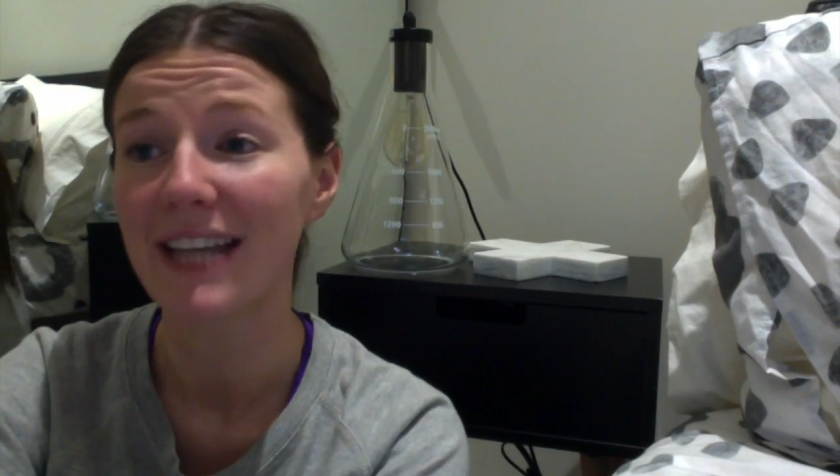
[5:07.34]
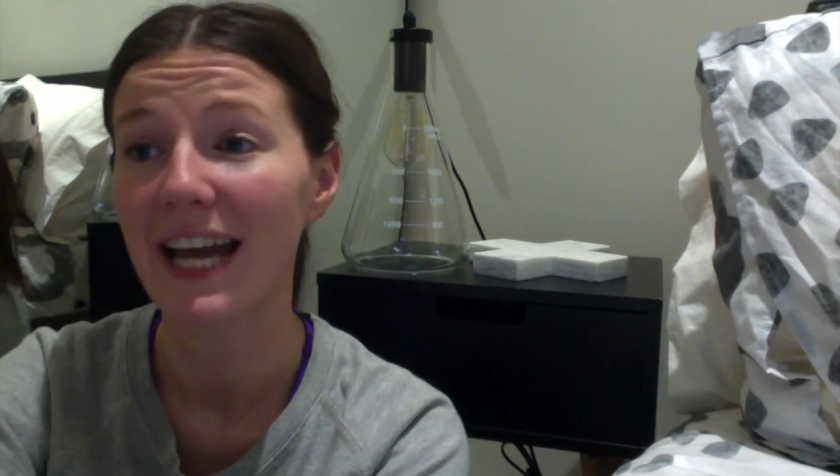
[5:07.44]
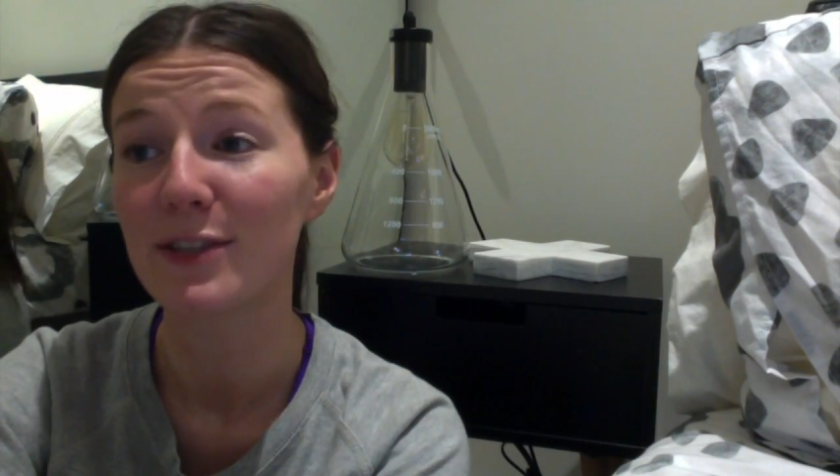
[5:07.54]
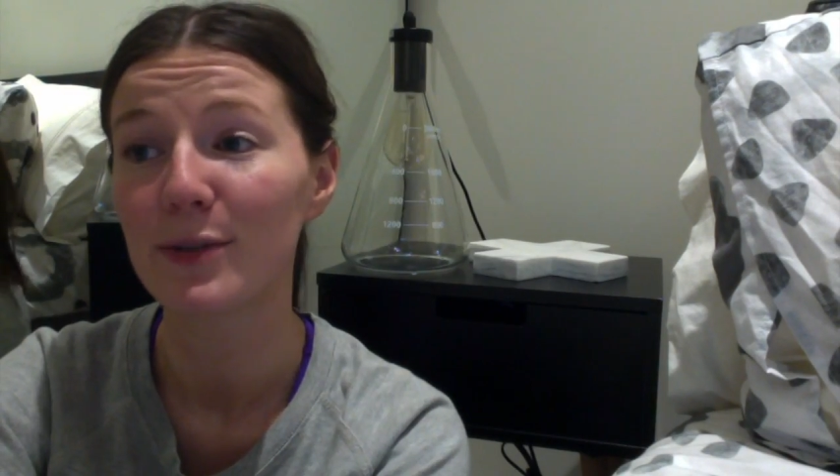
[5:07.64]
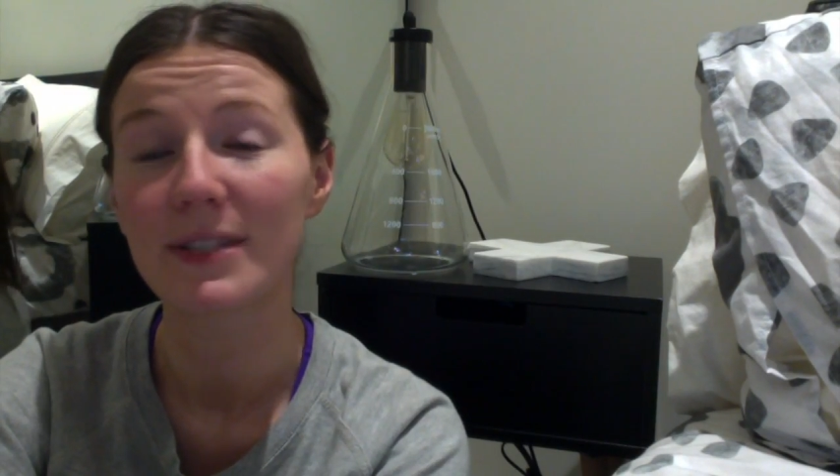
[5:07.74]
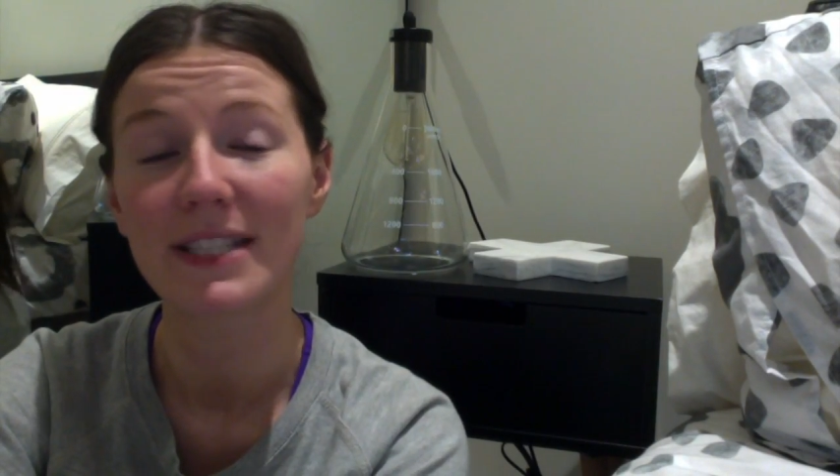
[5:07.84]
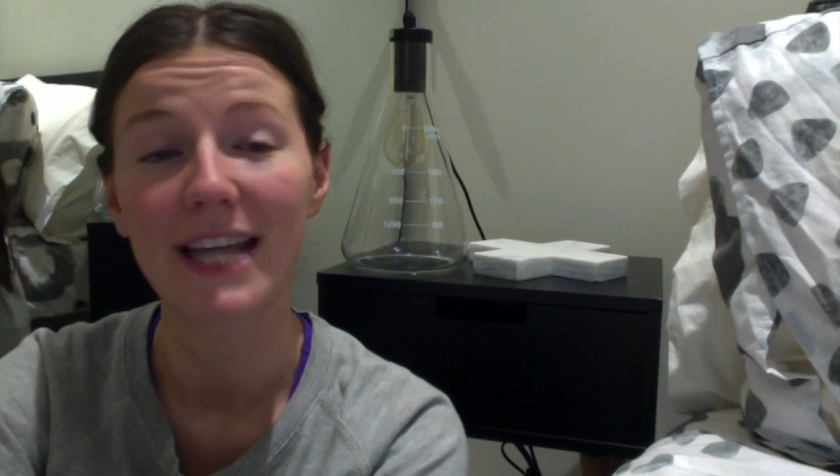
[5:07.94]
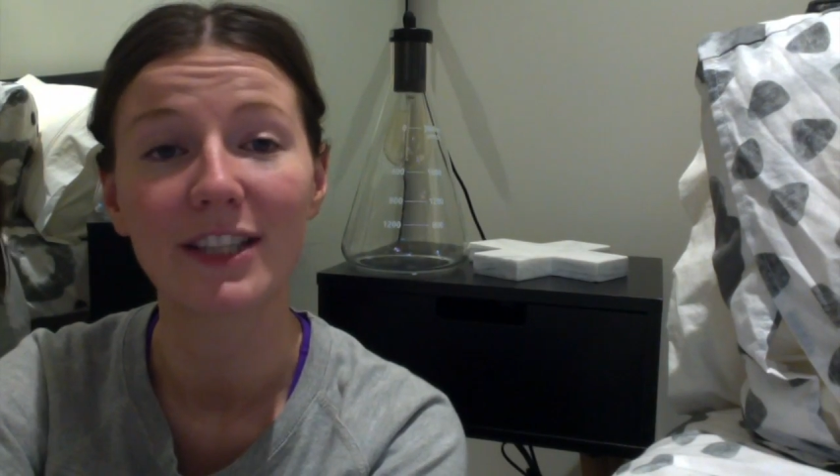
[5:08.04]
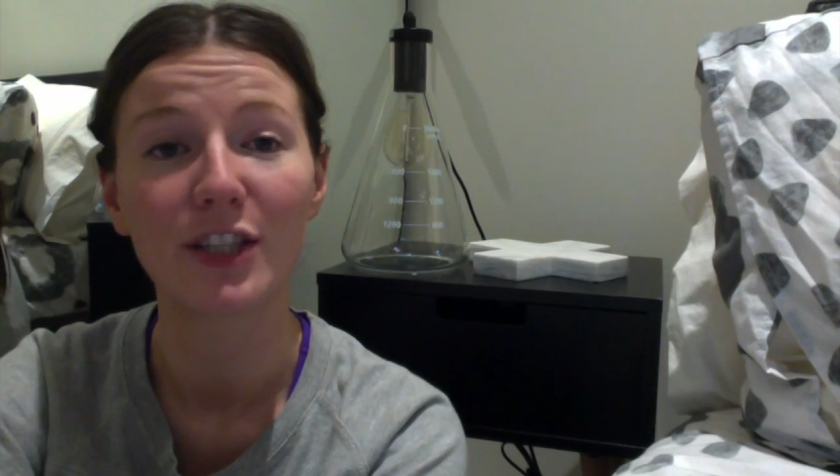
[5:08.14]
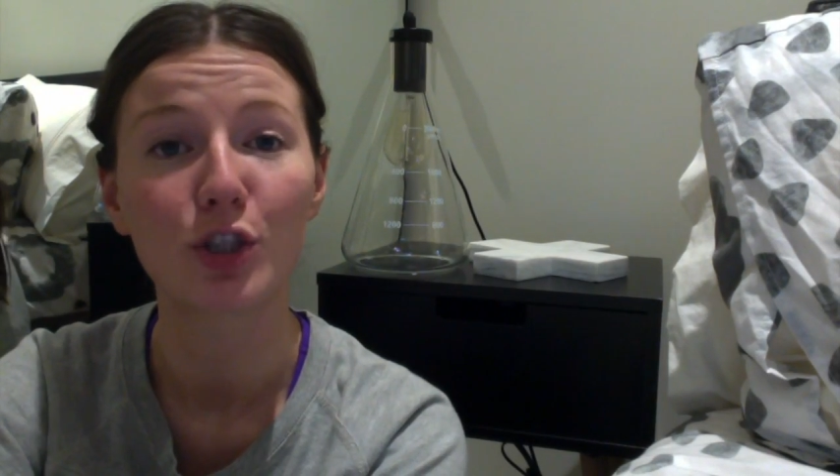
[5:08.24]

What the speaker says: AITSL Standard